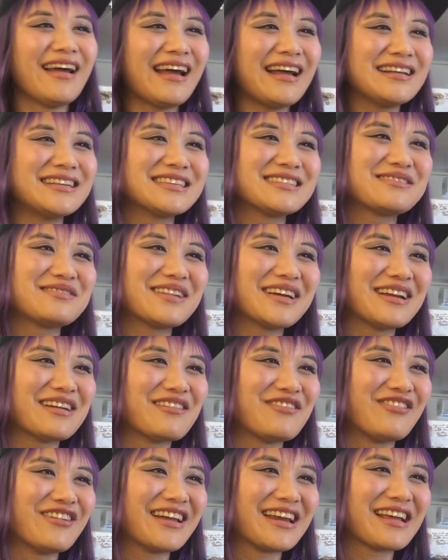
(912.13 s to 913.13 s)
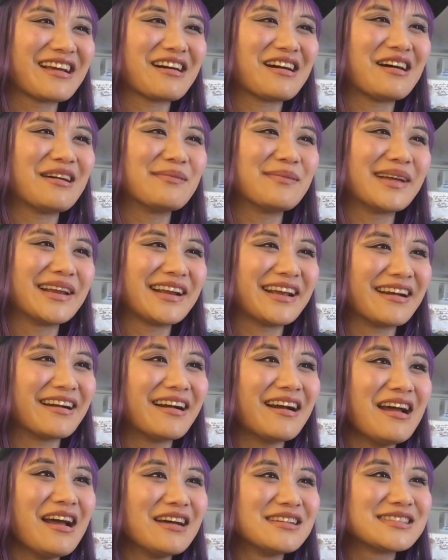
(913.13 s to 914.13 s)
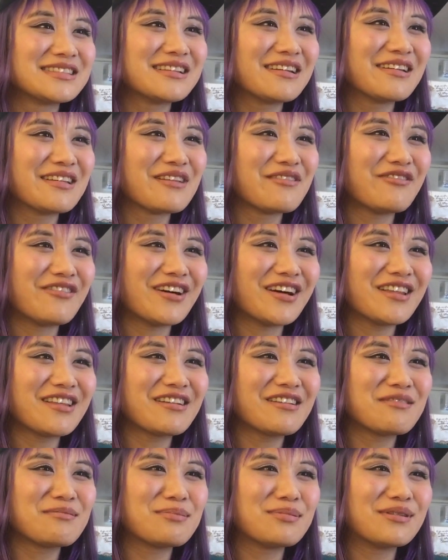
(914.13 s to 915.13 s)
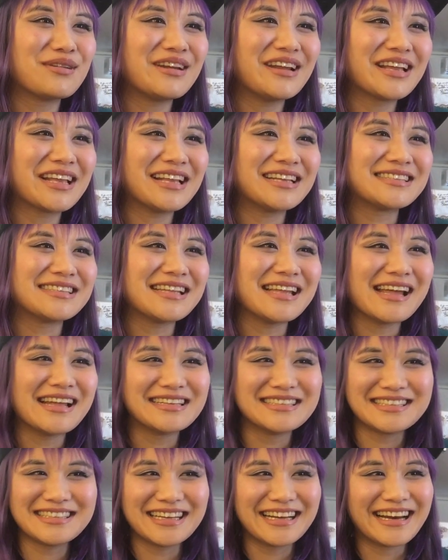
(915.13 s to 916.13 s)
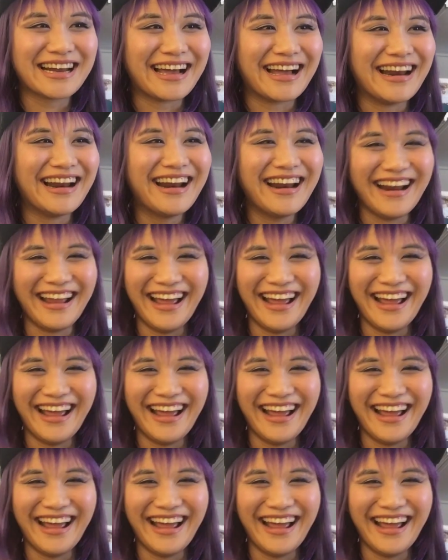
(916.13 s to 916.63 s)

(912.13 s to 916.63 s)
I just read a funny comment here. So the father of pudding is tension, huh?